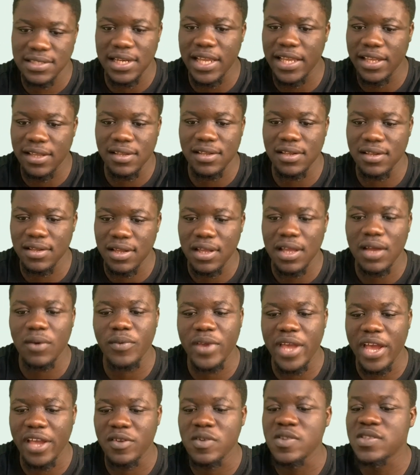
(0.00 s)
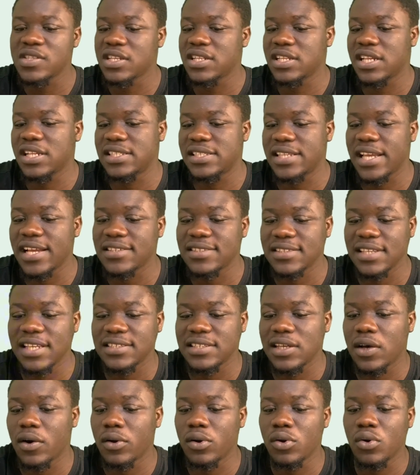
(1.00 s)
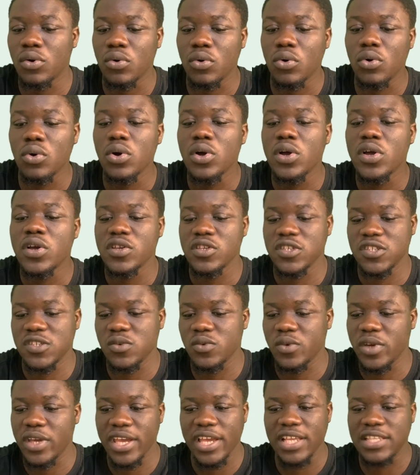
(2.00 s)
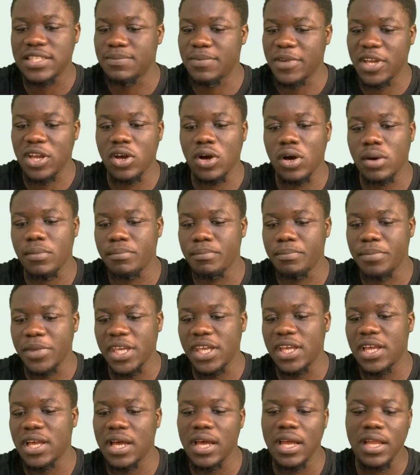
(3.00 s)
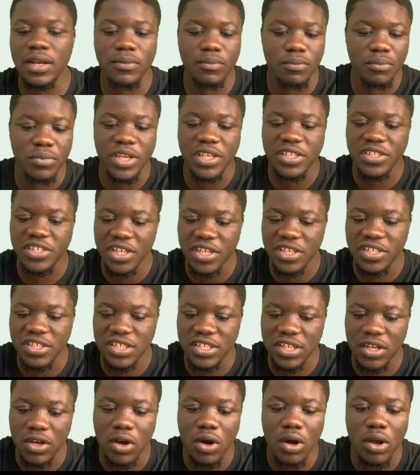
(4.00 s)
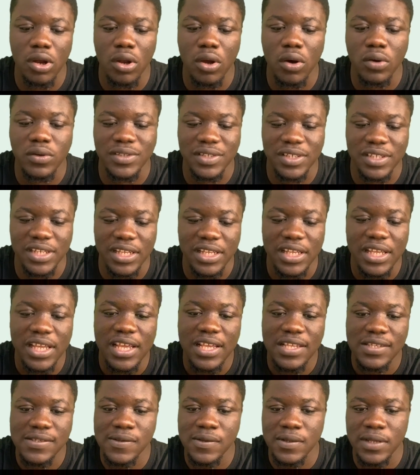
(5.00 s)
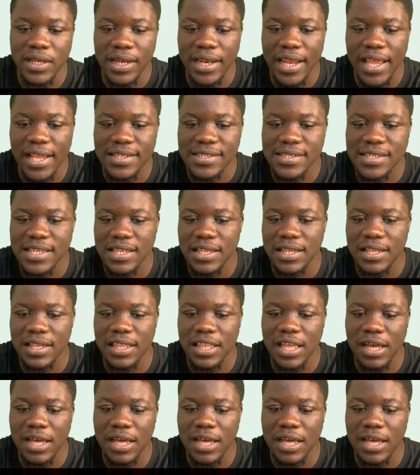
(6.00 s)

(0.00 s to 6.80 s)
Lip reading: Like, we are using the text as our logo, so it's become big, and we change the color in it. So the next thing in the